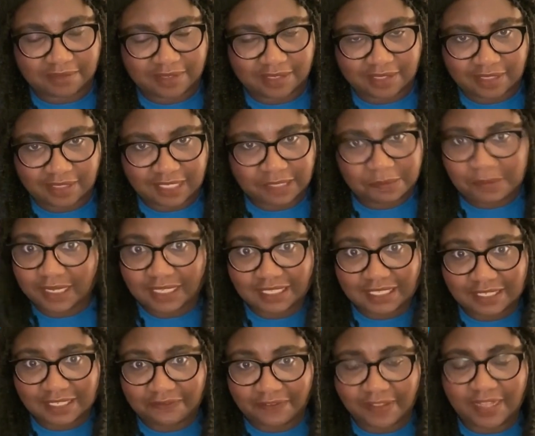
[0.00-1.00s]
This book is
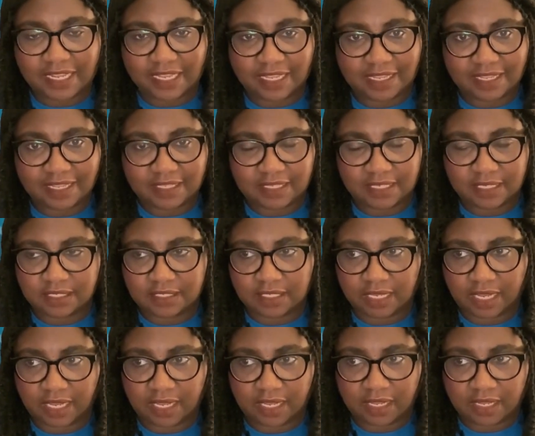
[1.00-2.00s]
just funny. It is
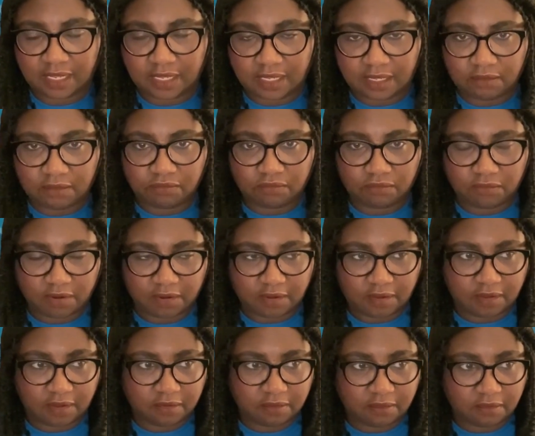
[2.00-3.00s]
a
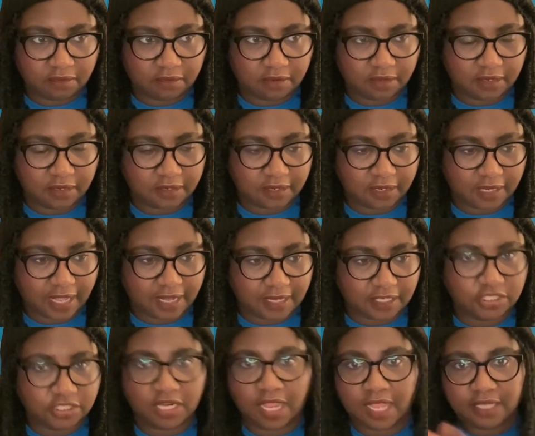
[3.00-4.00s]
kind of
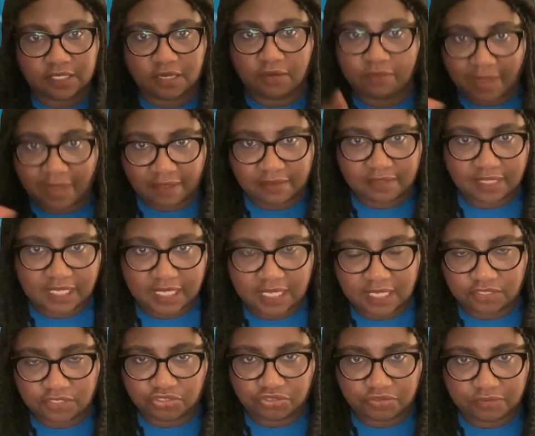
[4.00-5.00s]
jaunt around the
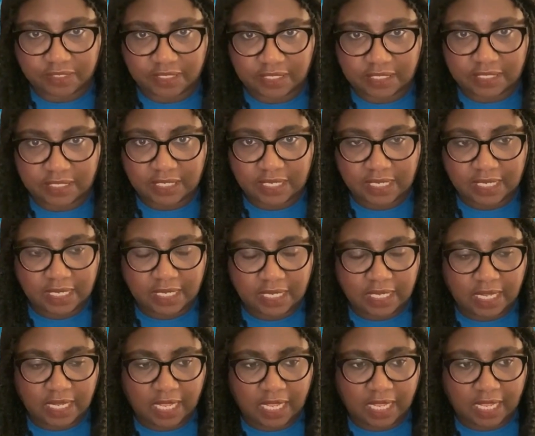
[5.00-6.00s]
country.
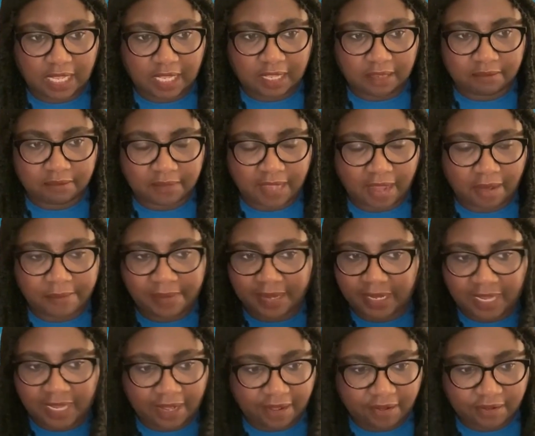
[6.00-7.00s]
Our main
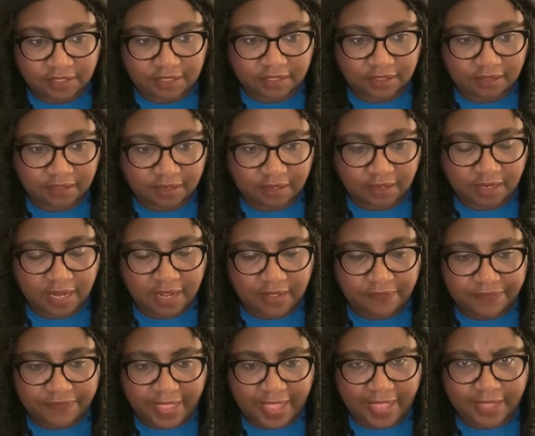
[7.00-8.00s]
character
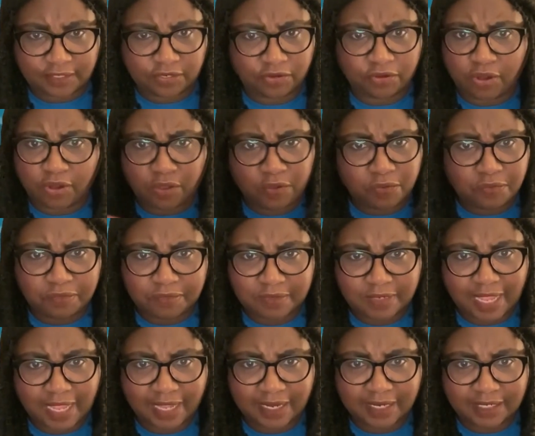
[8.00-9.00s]
has her own
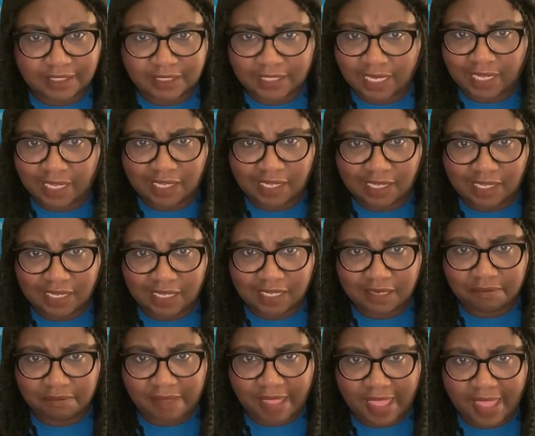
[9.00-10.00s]
kind of shaky
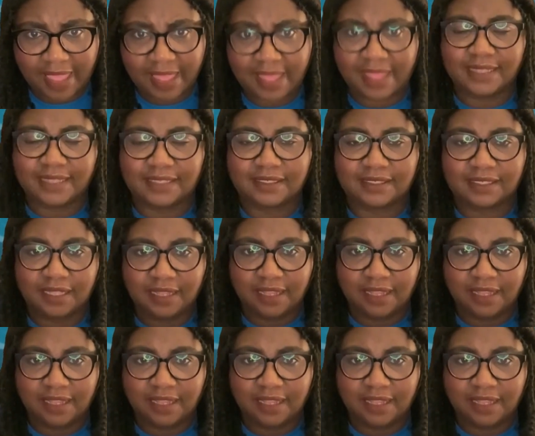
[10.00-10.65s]
hidden past,